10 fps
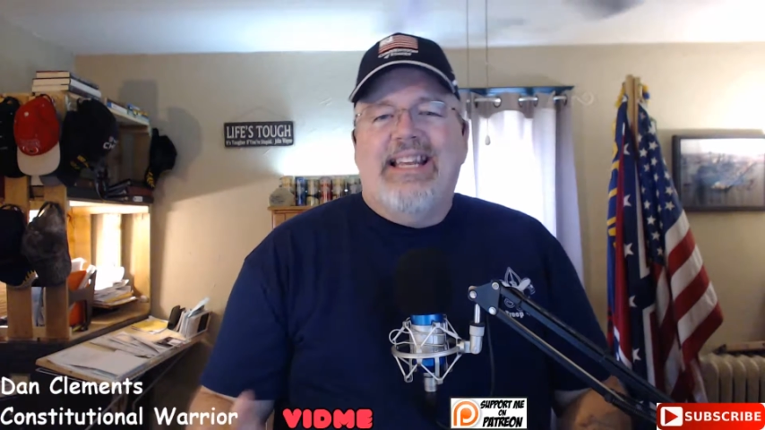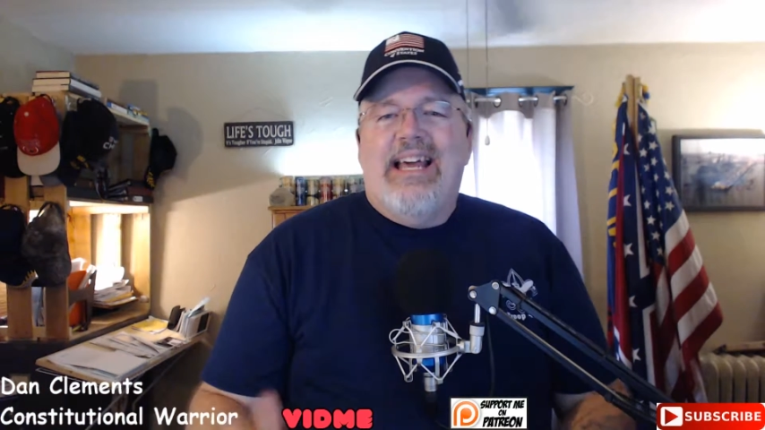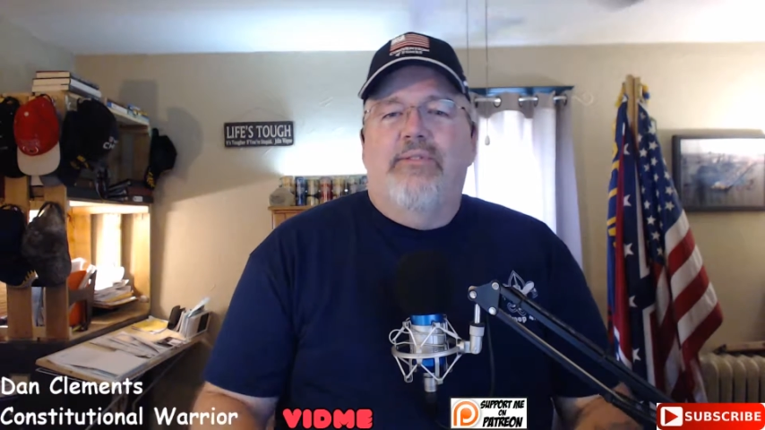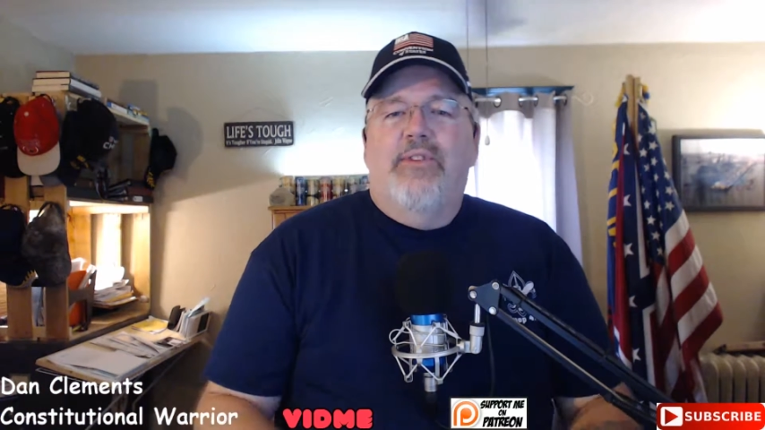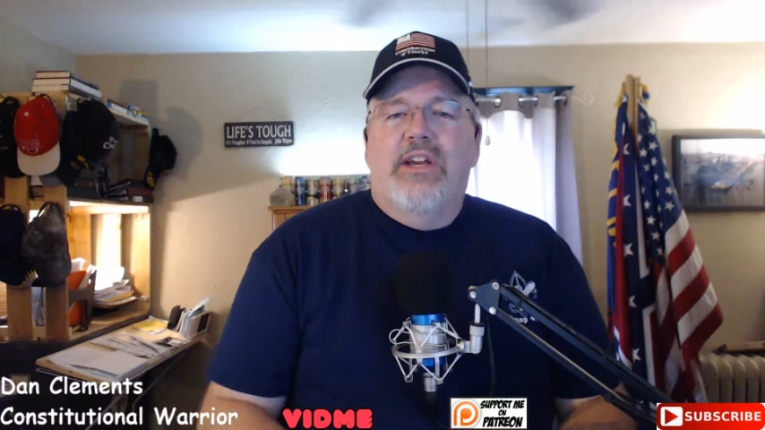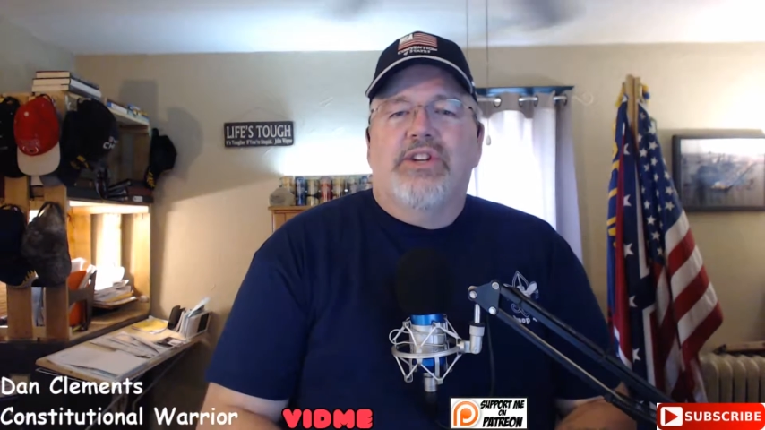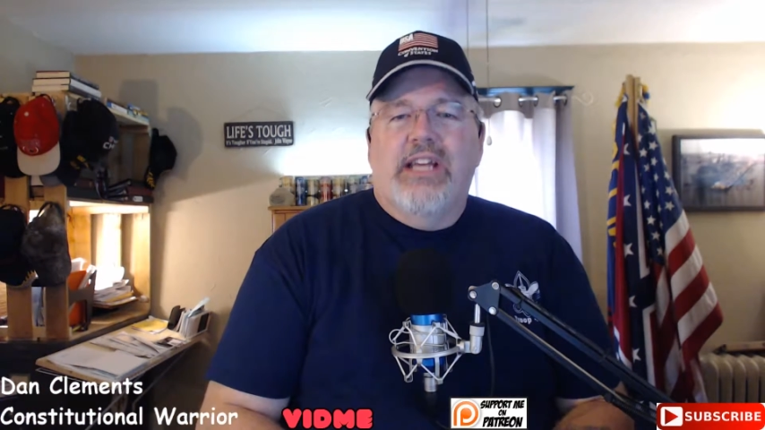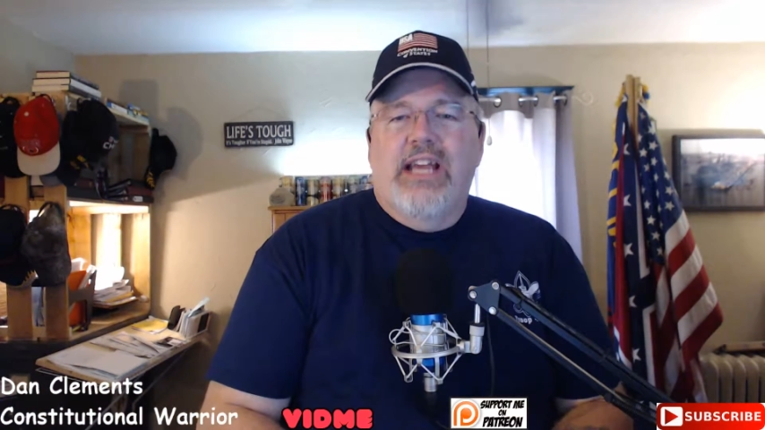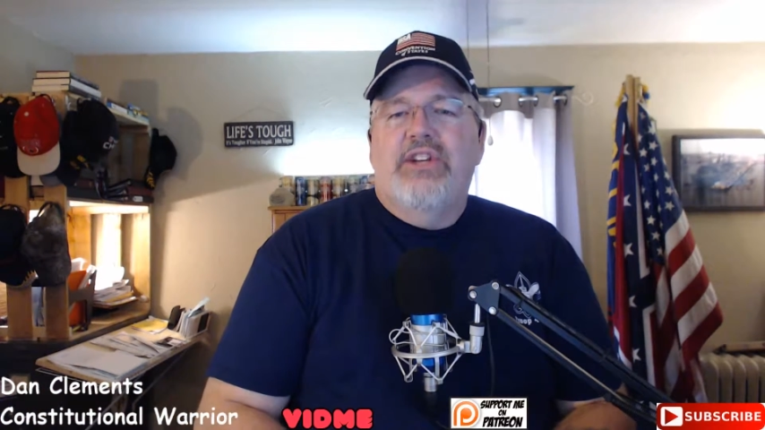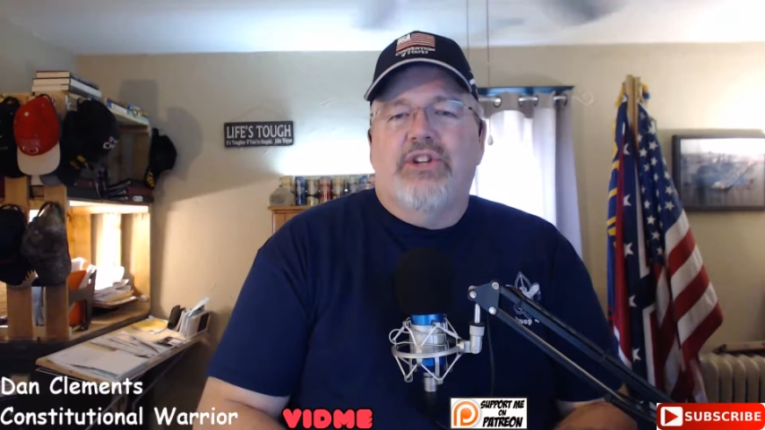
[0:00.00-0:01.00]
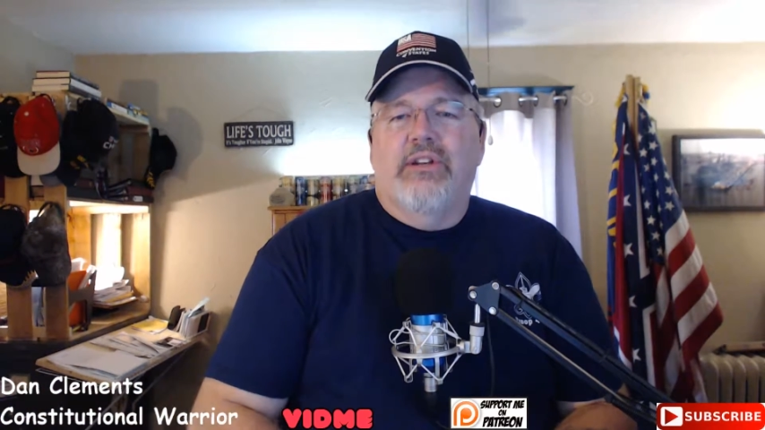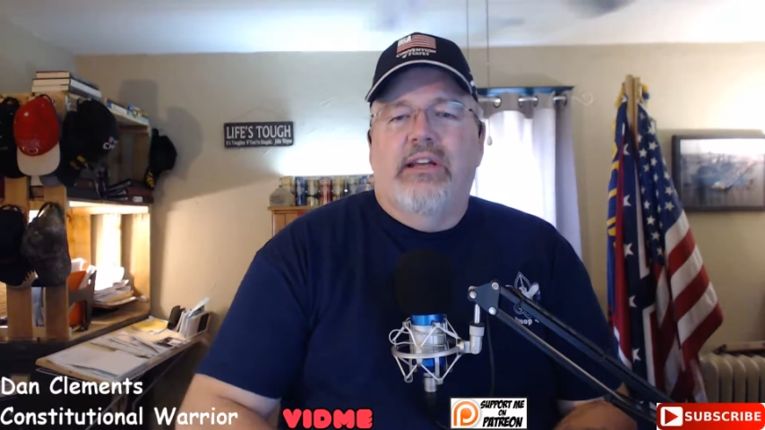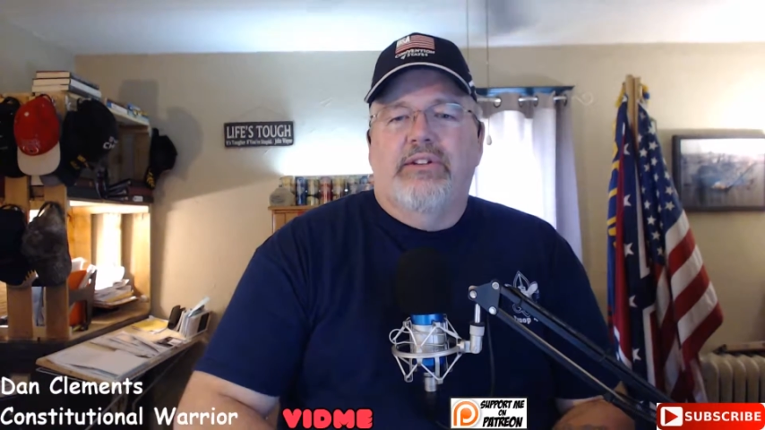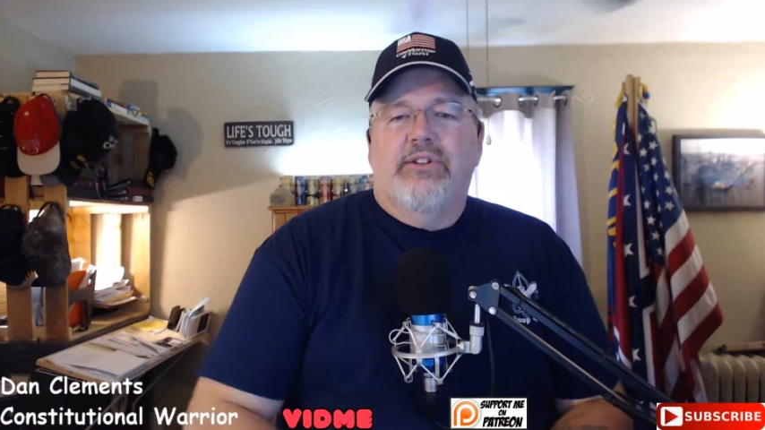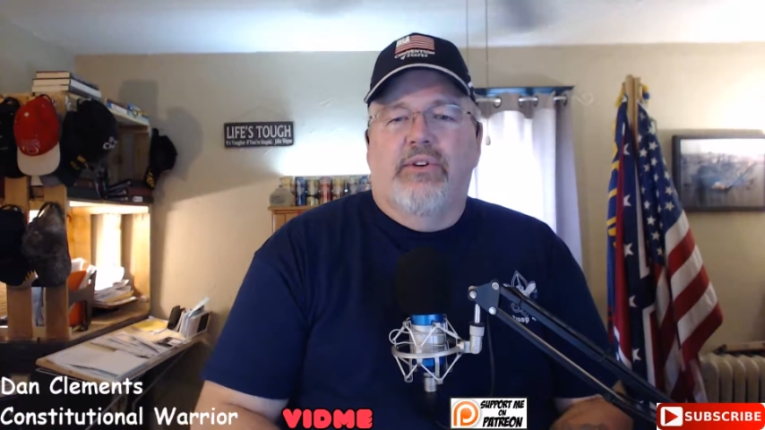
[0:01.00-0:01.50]
that investigation
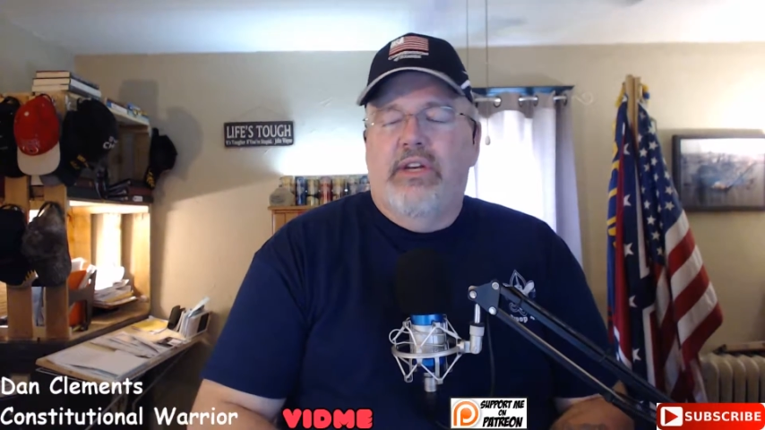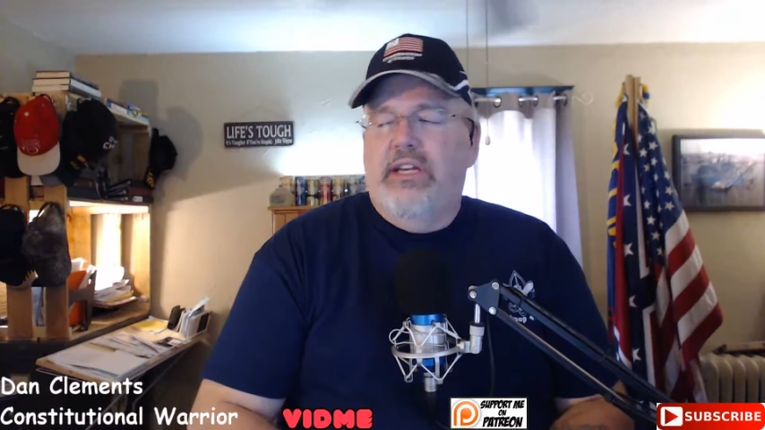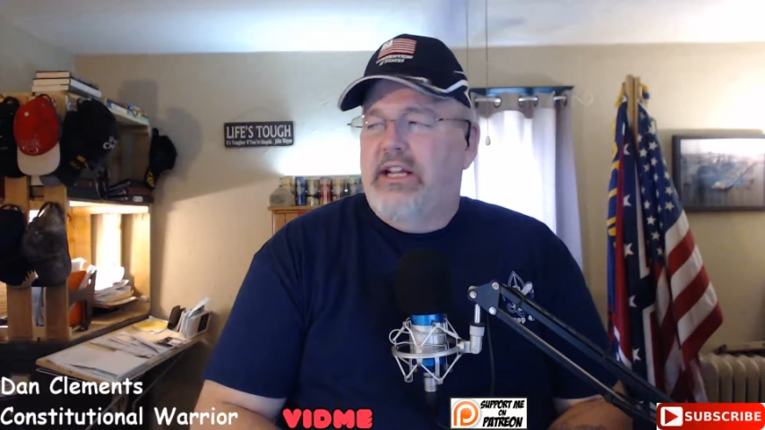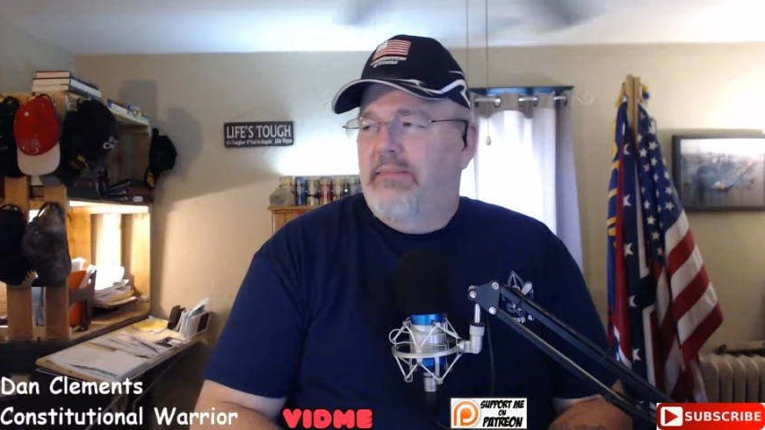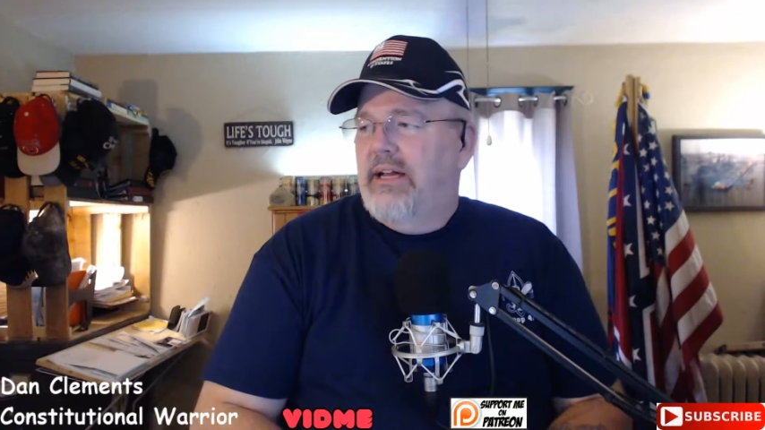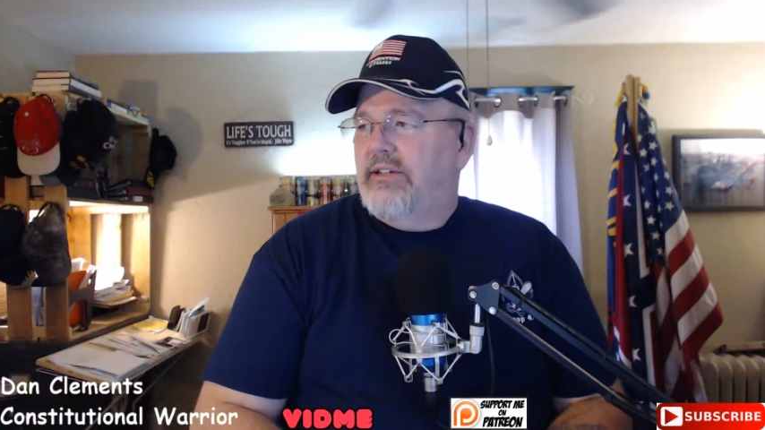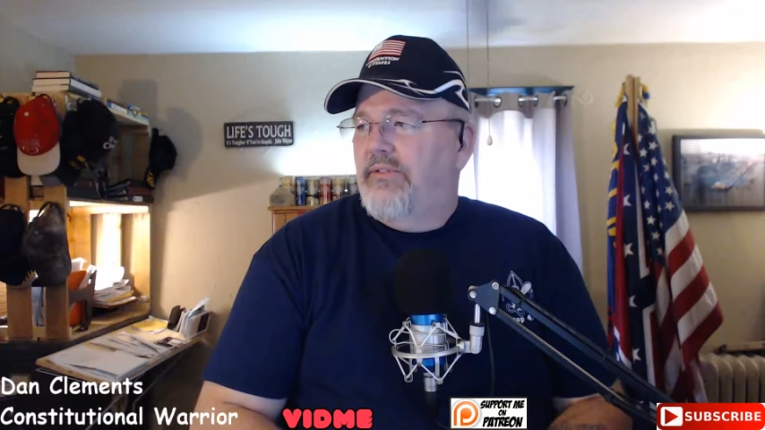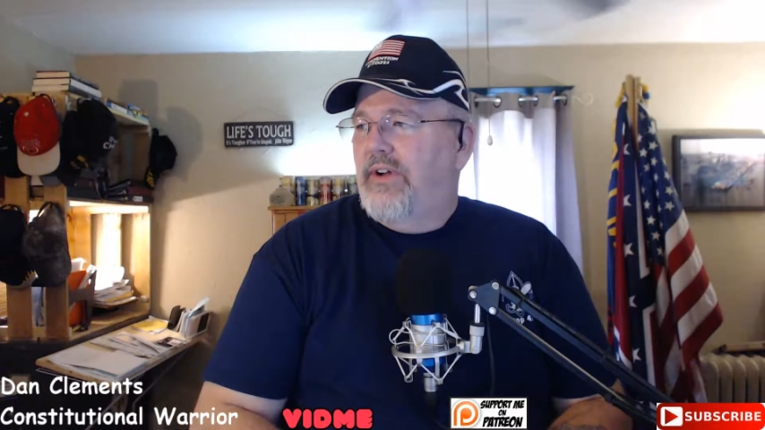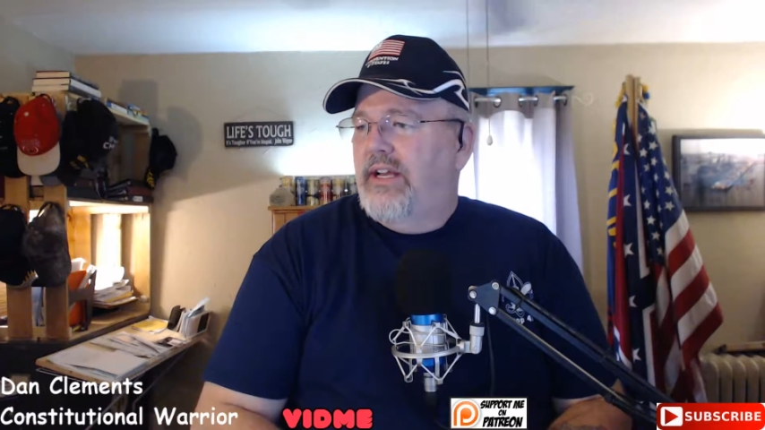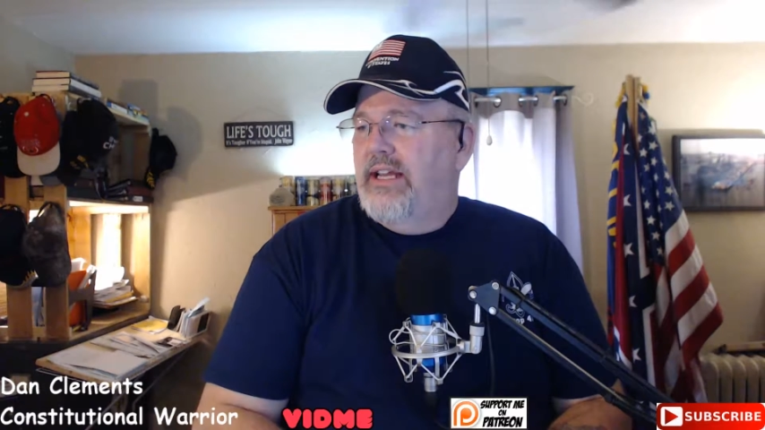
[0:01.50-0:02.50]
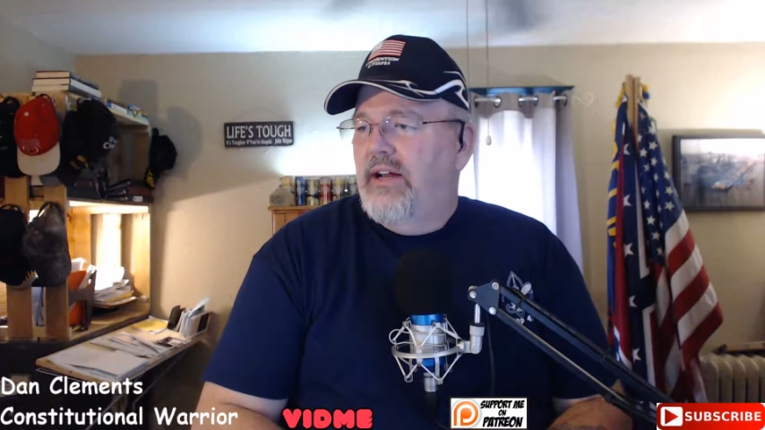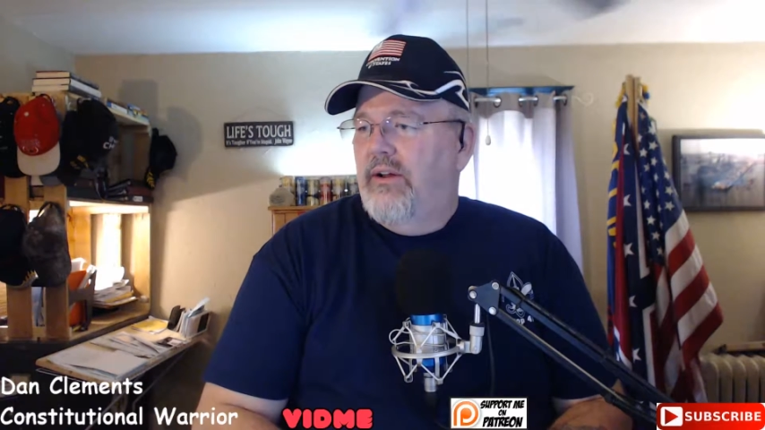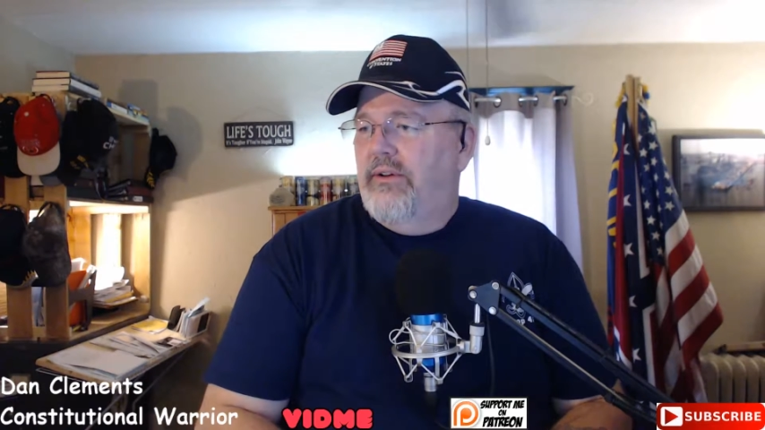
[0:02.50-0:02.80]
that still need to come out to find out